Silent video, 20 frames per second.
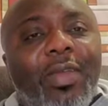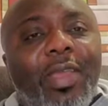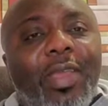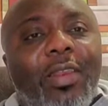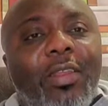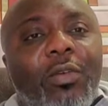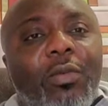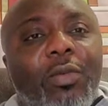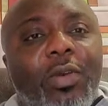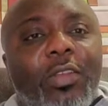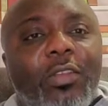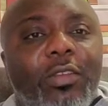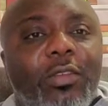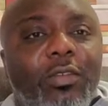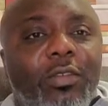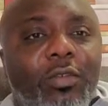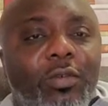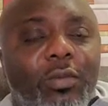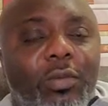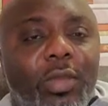any reason
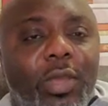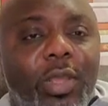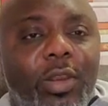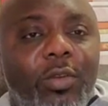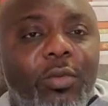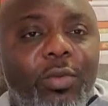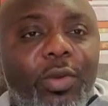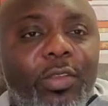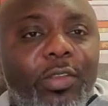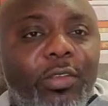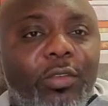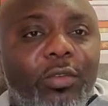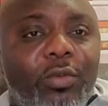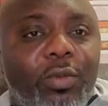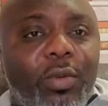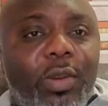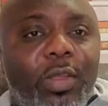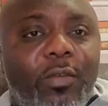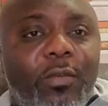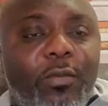to
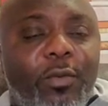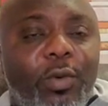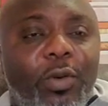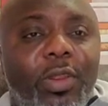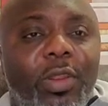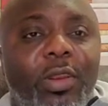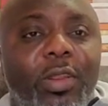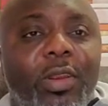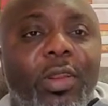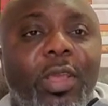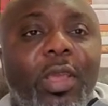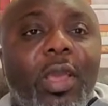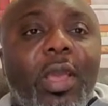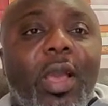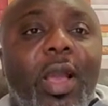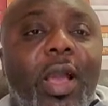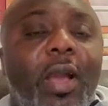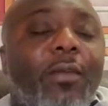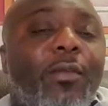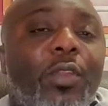live for. They didn't
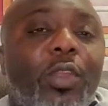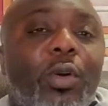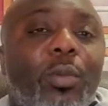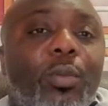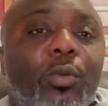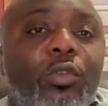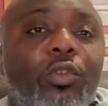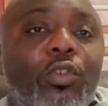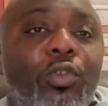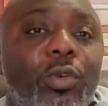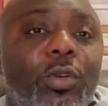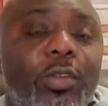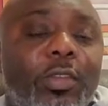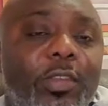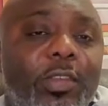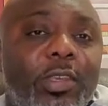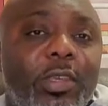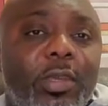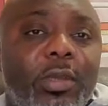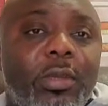have the
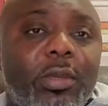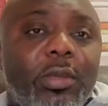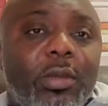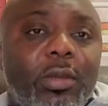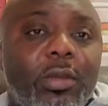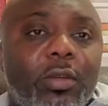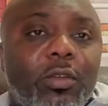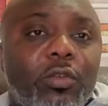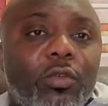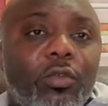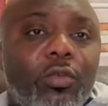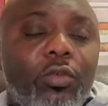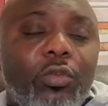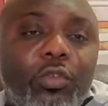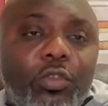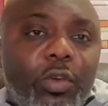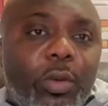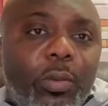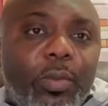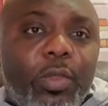opportunity to do
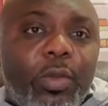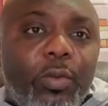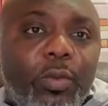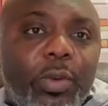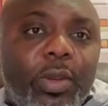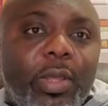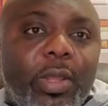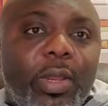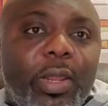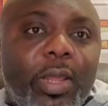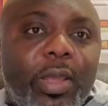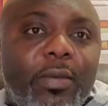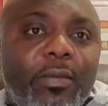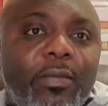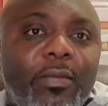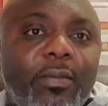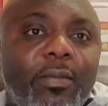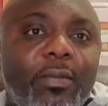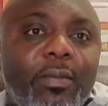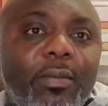something with their life,
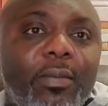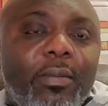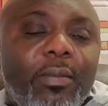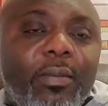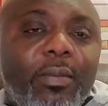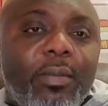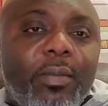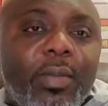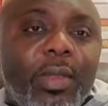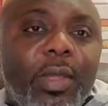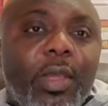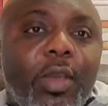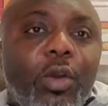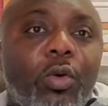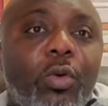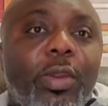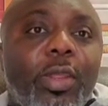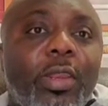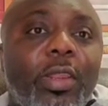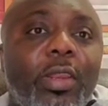
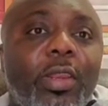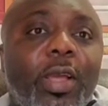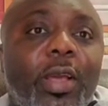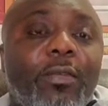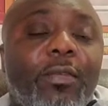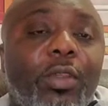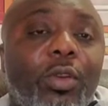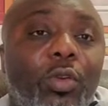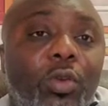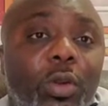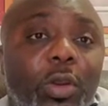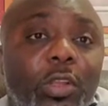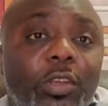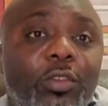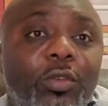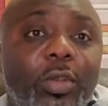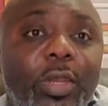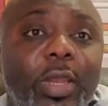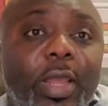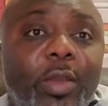or they didn't have the
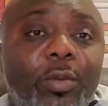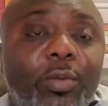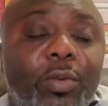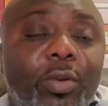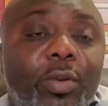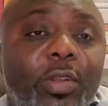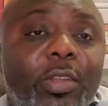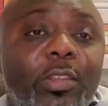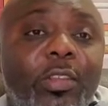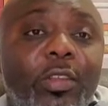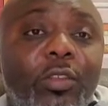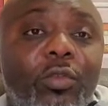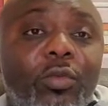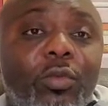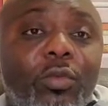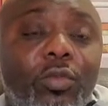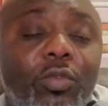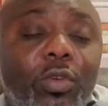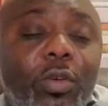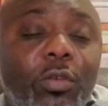knowledge, like we already said, to
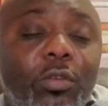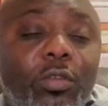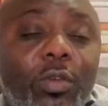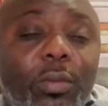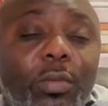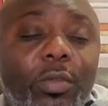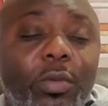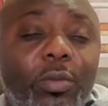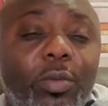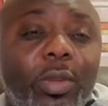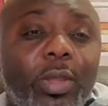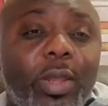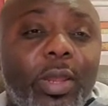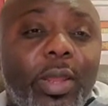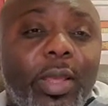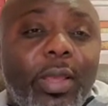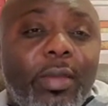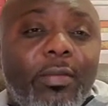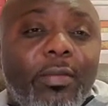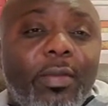do something with their
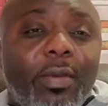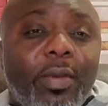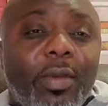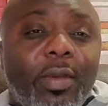life.